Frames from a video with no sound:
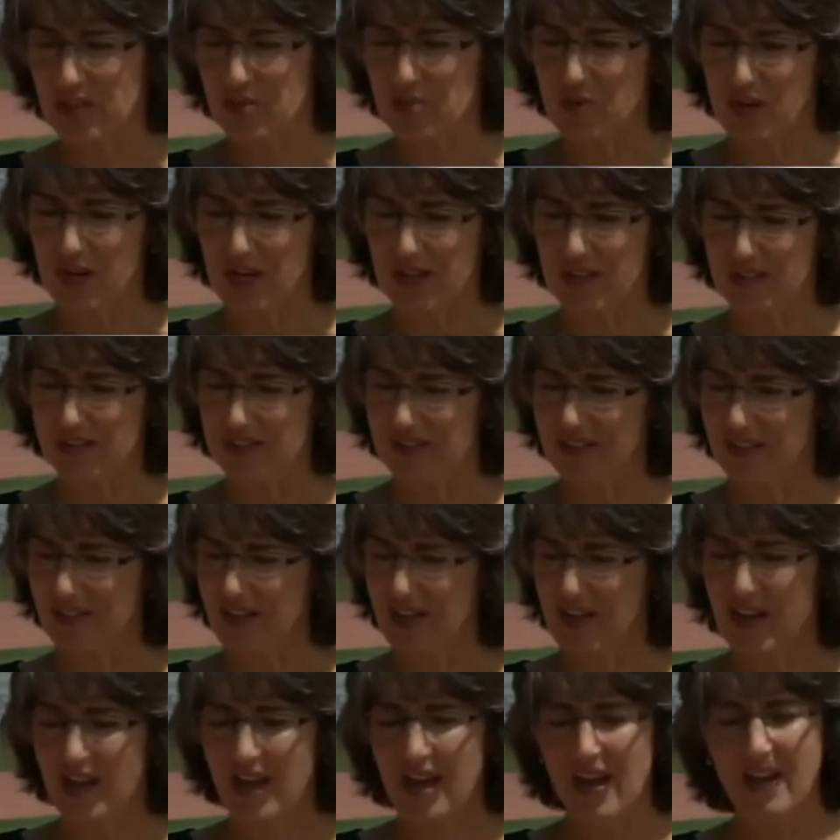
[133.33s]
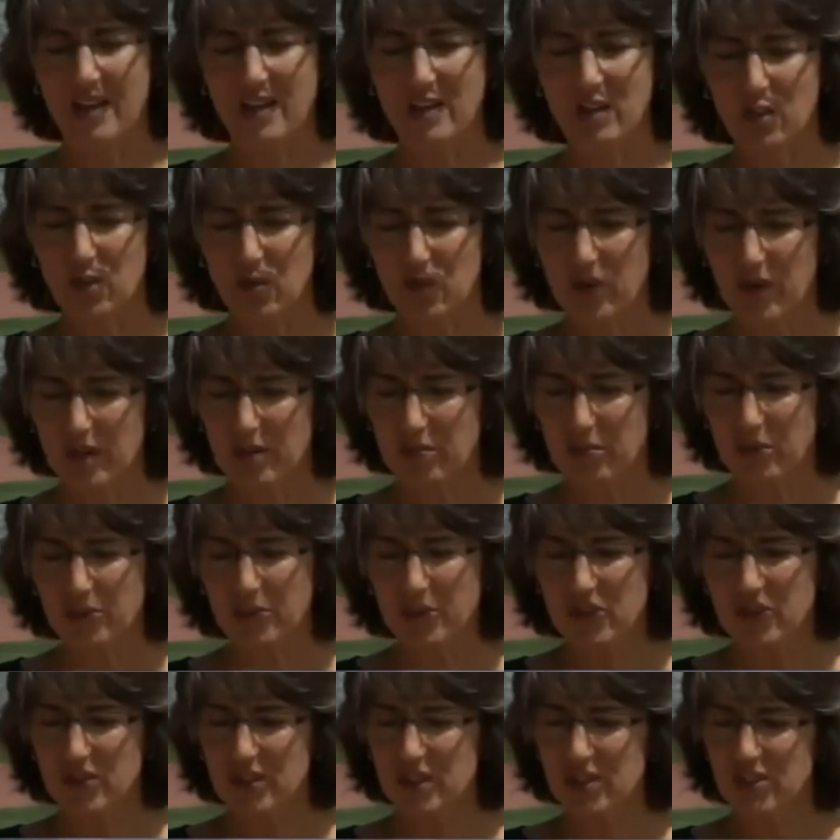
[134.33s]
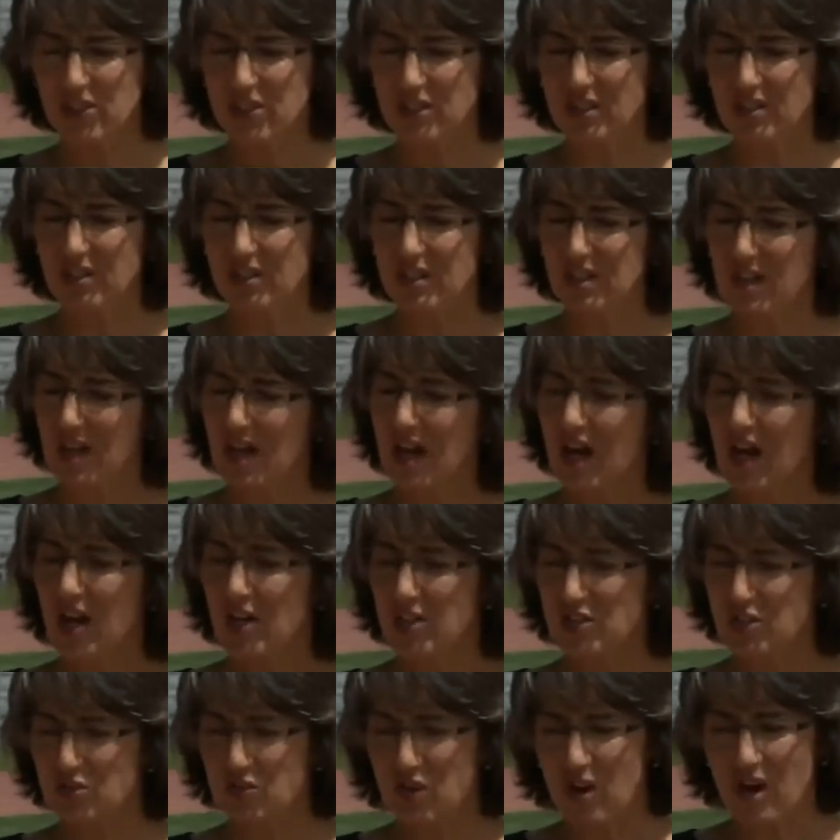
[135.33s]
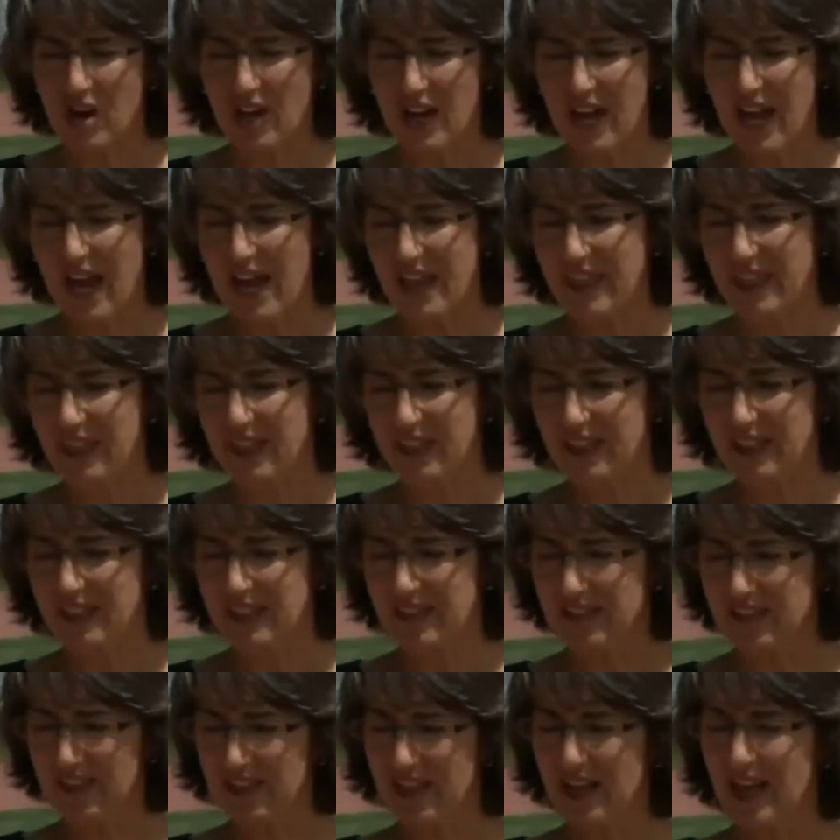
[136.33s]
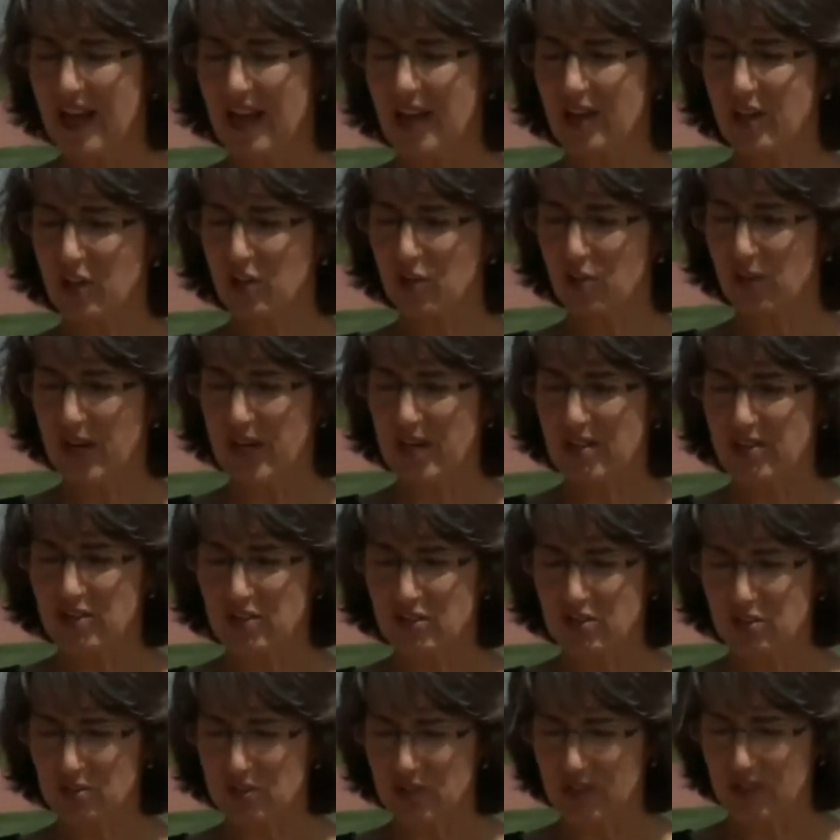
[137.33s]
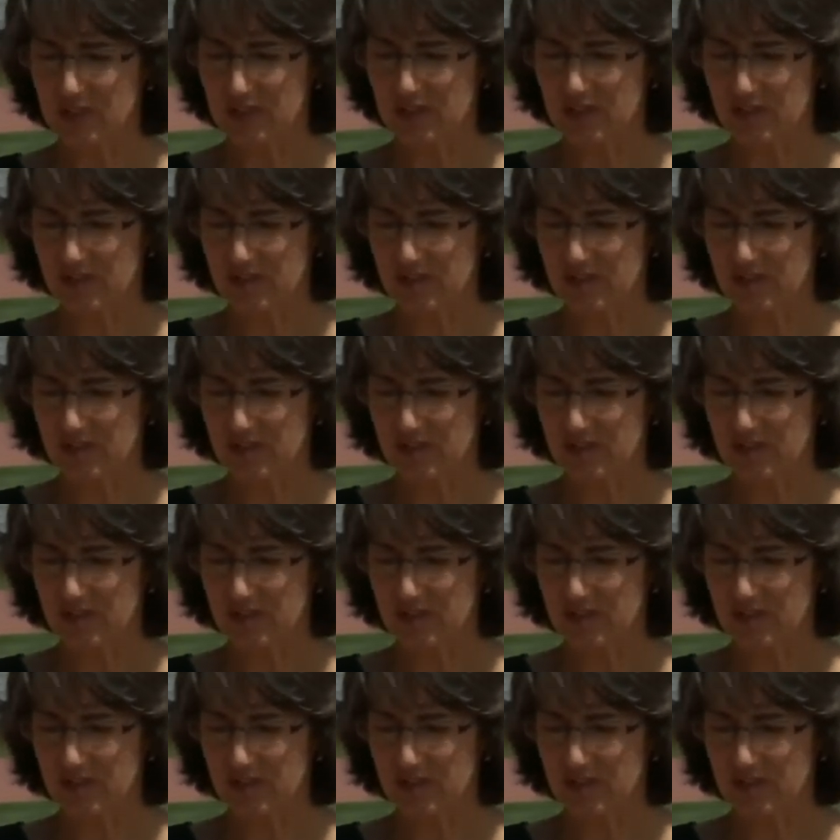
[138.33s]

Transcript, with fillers: he was. An incredible musician, a strong athlete, and a great student.